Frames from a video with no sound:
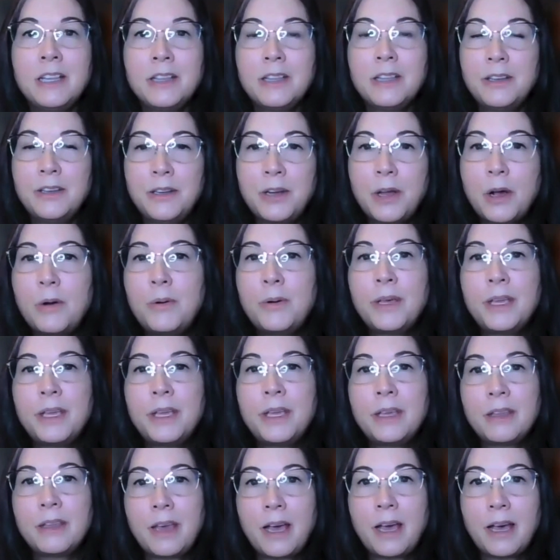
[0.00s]
the
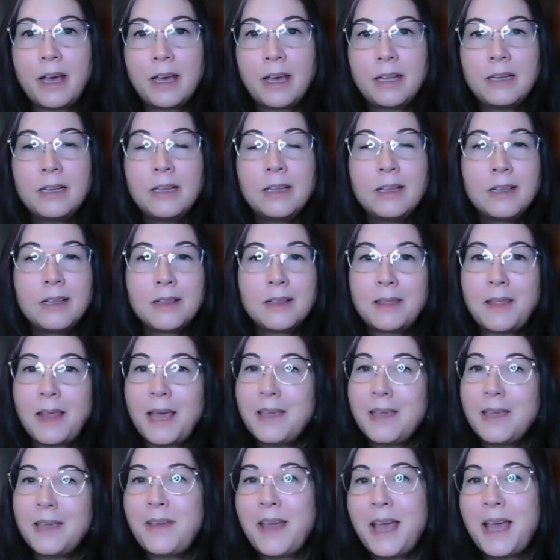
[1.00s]
knowing that
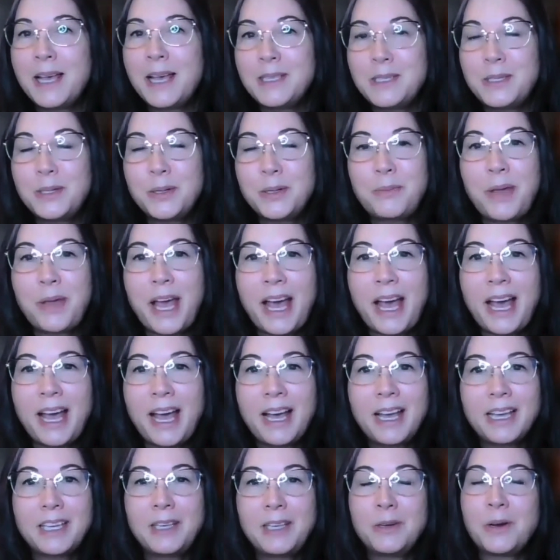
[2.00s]
life has your
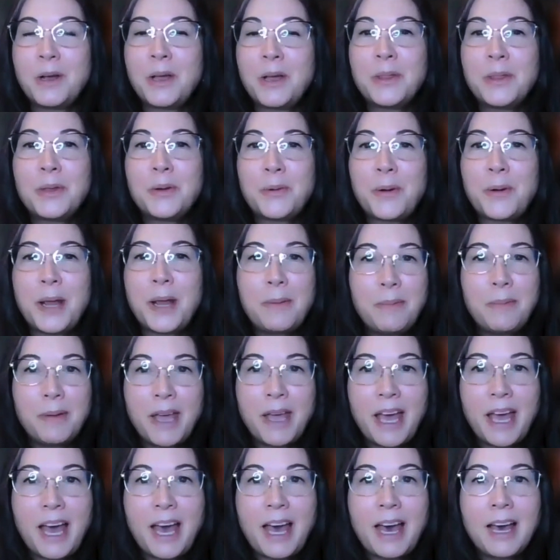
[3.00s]
back, you're on the right
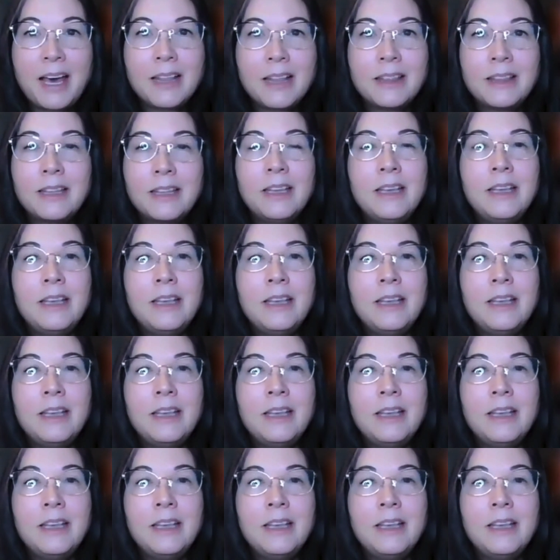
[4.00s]
path.